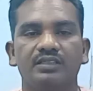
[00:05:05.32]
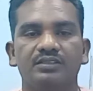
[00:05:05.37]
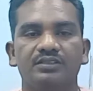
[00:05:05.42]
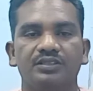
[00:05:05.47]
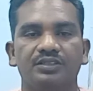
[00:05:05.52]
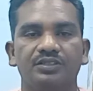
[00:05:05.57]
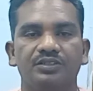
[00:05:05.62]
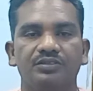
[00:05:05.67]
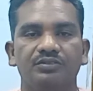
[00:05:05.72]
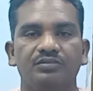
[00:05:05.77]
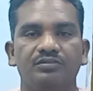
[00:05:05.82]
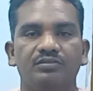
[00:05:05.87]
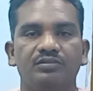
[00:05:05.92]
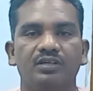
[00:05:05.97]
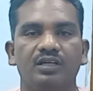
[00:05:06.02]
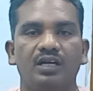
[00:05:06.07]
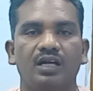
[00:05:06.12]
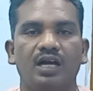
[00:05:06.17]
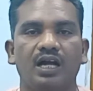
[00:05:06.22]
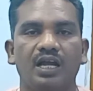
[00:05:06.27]
interview,
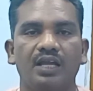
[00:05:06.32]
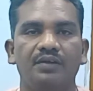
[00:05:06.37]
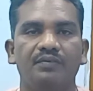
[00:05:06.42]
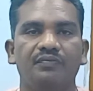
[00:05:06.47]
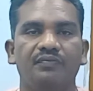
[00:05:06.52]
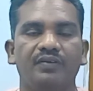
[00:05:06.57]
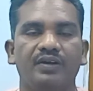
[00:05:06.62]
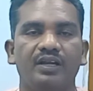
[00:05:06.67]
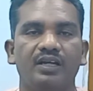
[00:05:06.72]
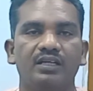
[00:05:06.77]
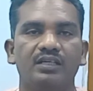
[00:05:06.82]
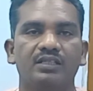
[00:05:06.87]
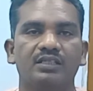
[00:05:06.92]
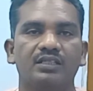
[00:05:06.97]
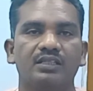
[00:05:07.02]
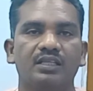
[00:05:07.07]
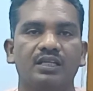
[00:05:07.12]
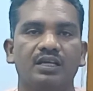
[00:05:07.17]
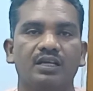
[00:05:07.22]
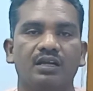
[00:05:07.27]
I felt
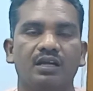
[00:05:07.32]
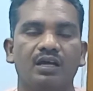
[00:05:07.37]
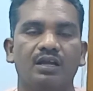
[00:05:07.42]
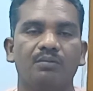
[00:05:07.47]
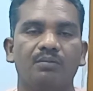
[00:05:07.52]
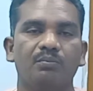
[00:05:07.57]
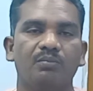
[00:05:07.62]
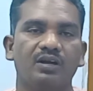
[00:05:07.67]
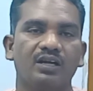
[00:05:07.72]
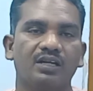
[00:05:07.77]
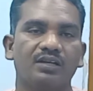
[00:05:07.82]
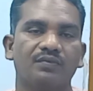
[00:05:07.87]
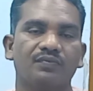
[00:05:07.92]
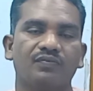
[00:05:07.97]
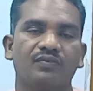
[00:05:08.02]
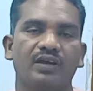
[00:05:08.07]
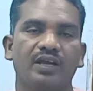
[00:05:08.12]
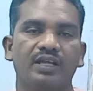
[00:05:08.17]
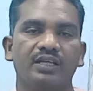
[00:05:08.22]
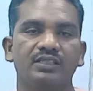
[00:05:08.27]
there are
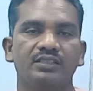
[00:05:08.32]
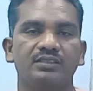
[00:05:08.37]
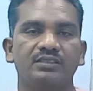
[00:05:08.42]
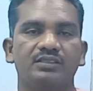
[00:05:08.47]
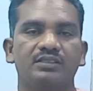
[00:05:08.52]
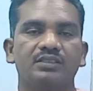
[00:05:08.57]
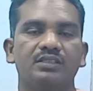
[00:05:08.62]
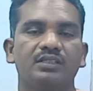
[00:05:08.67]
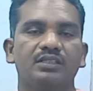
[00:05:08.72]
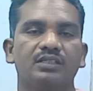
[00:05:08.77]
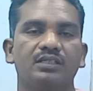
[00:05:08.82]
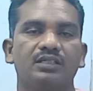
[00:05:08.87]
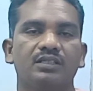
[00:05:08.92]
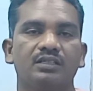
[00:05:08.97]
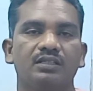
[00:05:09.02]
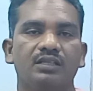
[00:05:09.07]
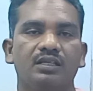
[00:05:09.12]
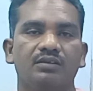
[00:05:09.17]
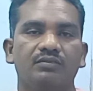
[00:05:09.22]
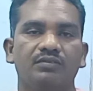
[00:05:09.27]
butterflies.
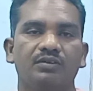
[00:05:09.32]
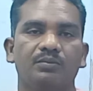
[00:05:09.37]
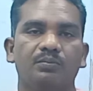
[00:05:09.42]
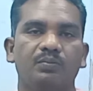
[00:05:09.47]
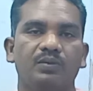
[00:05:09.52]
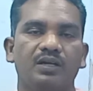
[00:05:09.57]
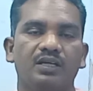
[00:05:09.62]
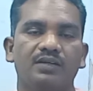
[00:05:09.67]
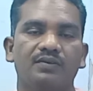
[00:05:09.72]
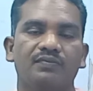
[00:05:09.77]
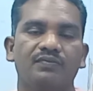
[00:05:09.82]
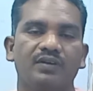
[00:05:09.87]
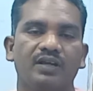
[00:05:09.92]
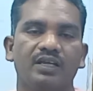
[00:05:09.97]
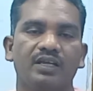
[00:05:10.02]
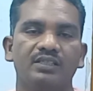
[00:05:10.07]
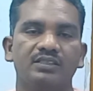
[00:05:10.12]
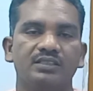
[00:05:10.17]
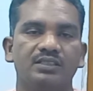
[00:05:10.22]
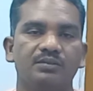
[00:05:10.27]
There were
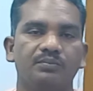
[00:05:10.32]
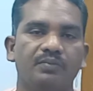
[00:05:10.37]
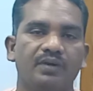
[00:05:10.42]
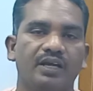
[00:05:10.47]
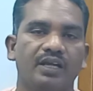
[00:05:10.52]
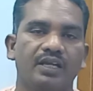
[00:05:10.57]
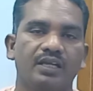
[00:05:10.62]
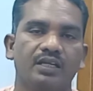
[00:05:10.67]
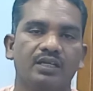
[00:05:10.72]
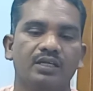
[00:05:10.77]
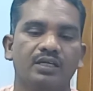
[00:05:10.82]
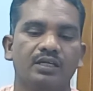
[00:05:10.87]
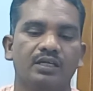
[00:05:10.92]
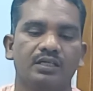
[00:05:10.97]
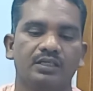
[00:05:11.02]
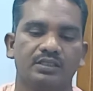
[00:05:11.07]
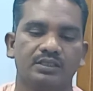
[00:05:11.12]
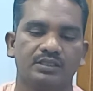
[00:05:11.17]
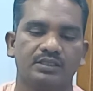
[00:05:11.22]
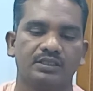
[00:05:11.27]
butterflies in my
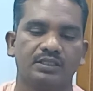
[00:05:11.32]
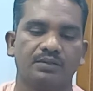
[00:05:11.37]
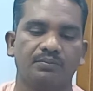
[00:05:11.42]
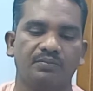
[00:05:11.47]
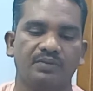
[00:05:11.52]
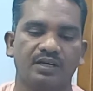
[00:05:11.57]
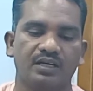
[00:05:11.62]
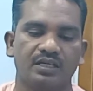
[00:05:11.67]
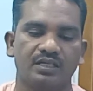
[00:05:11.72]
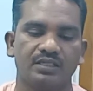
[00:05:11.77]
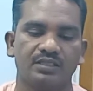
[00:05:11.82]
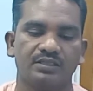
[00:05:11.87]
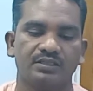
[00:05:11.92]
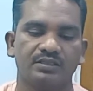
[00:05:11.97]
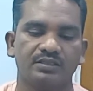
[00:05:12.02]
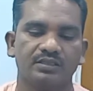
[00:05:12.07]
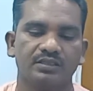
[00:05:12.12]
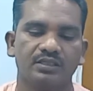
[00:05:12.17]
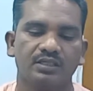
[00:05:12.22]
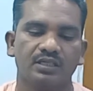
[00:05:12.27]
stomach.
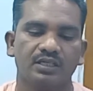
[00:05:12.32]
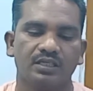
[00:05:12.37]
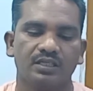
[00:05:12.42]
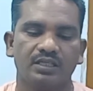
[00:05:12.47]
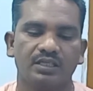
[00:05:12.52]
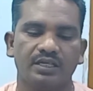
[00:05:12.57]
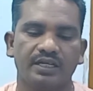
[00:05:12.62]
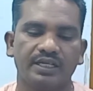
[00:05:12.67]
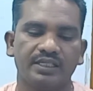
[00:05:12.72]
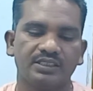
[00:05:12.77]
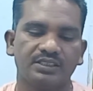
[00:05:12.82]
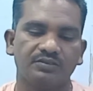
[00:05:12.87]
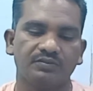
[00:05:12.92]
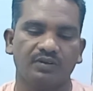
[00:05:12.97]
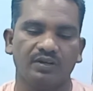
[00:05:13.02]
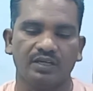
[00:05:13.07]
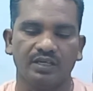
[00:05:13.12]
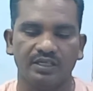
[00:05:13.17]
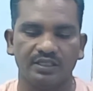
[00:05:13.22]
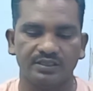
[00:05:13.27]
The next
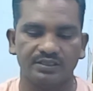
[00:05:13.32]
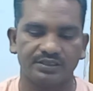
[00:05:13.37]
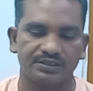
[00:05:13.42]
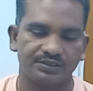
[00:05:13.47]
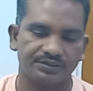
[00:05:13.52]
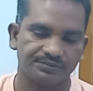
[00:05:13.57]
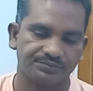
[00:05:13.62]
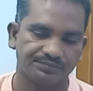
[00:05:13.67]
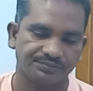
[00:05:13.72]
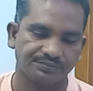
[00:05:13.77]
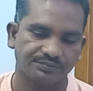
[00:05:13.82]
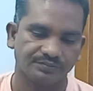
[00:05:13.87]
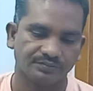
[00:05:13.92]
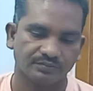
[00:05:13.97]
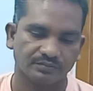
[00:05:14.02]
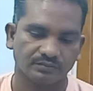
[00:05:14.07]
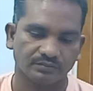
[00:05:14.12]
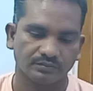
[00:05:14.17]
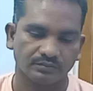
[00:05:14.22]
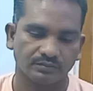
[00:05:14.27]
one is,
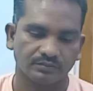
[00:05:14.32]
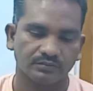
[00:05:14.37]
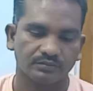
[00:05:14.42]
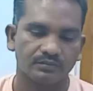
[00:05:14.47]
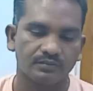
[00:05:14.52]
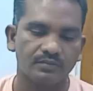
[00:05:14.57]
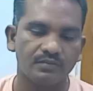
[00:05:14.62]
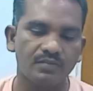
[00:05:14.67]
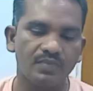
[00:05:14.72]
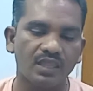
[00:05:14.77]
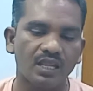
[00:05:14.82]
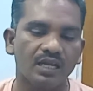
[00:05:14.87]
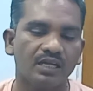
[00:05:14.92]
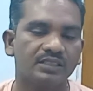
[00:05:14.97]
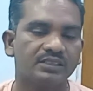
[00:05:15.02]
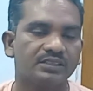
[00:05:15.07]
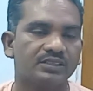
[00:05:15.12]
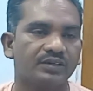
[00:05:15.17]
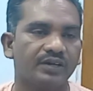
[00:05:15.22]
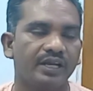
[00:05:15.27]

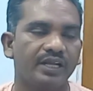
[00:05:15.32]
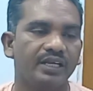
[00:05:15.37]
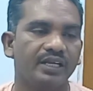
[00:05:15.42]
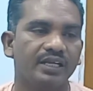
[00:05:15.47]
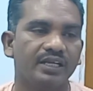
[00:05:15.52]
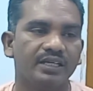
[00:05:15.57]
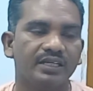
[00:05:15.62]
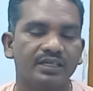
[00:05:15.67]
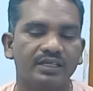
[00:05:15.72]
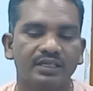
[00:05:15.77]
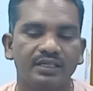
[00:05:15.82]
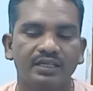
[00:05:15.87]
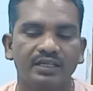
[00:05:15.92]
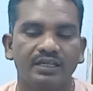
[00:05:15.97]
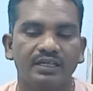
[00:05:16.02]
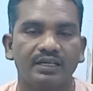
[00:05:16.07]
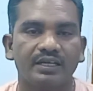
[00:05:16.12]
it's raining